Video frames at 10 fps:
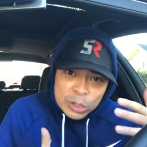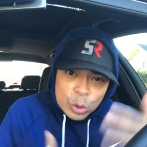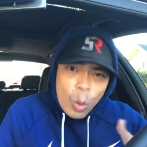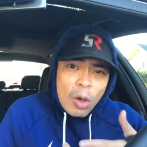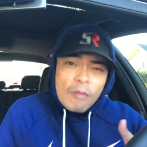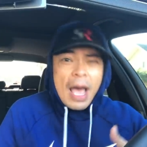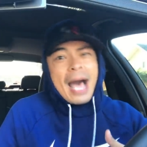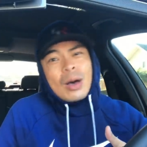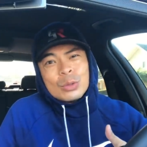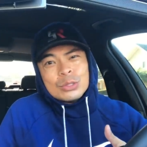twelve
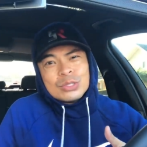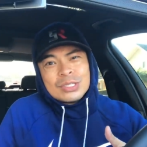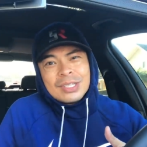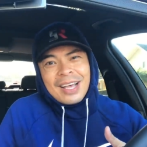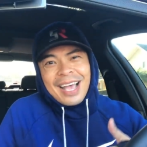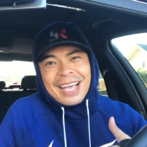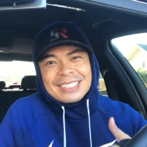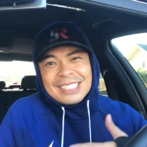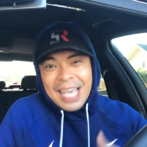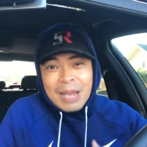hours, I
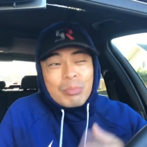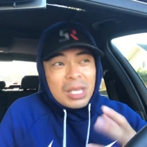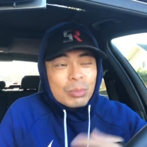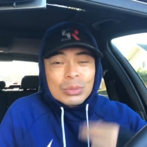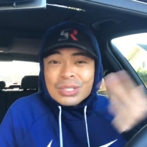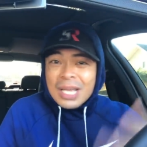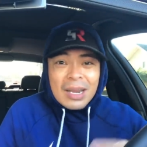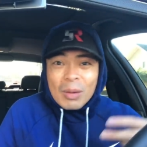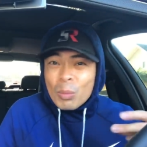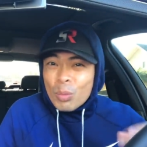had ten people sign
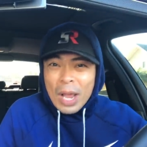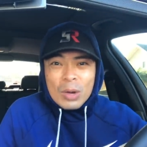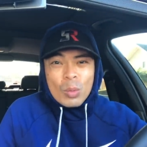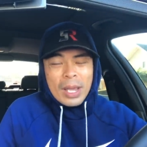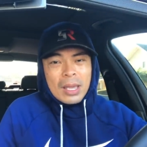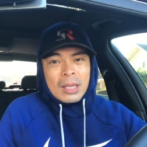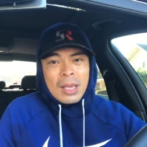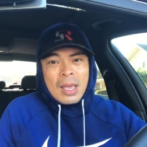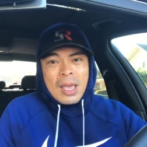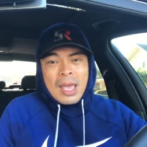up right away.
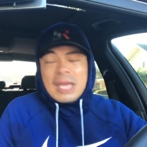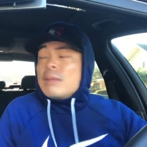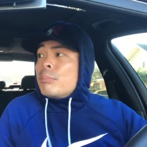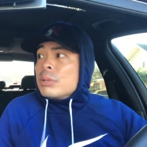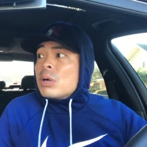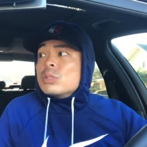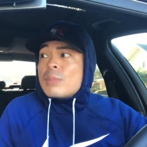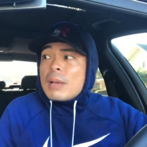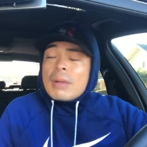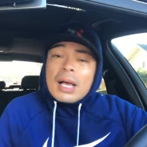And it blows
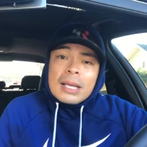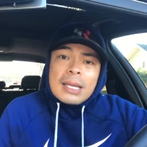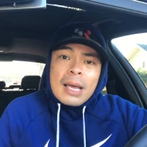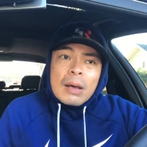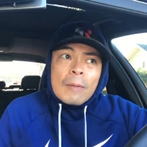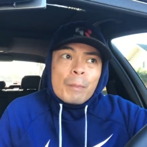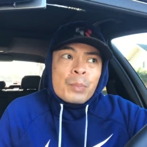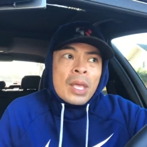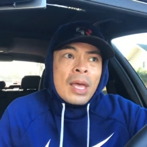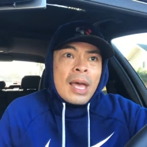my mind how
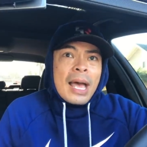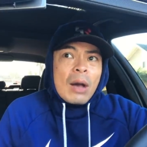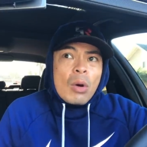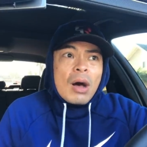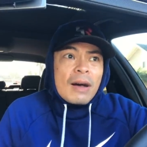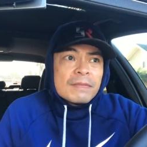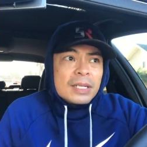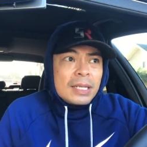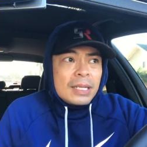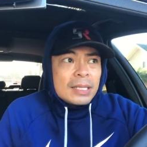how
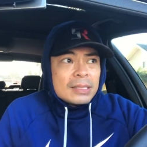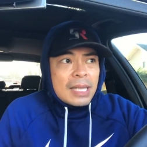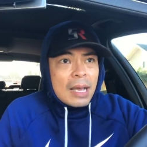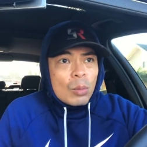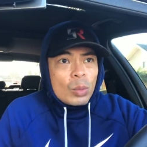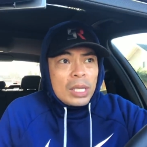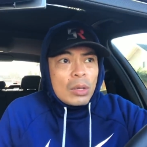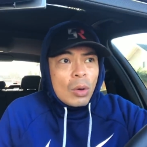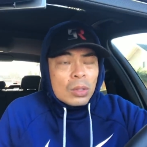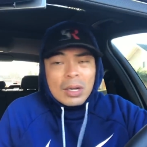often it is that we
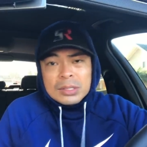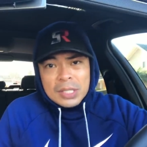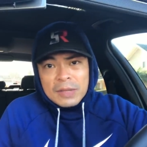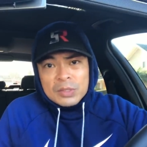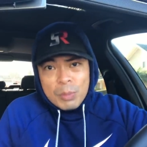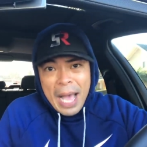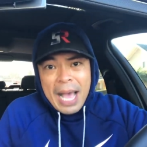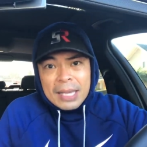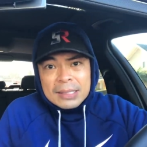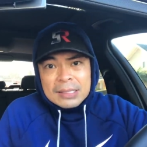hold ourselves
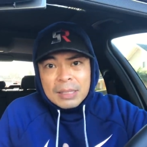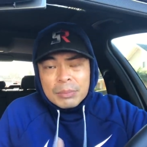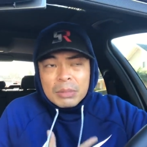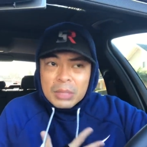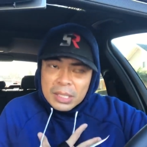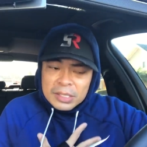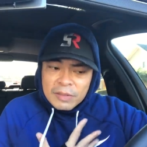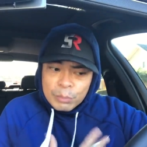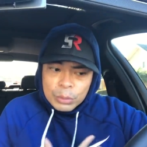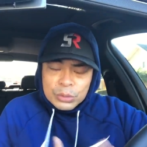back simply because
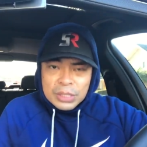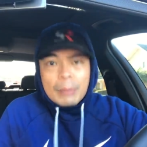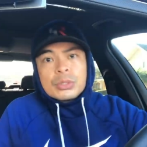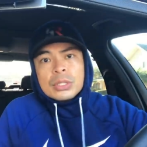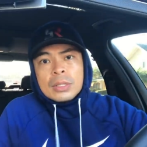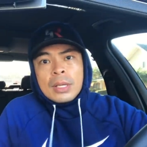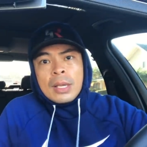of perception.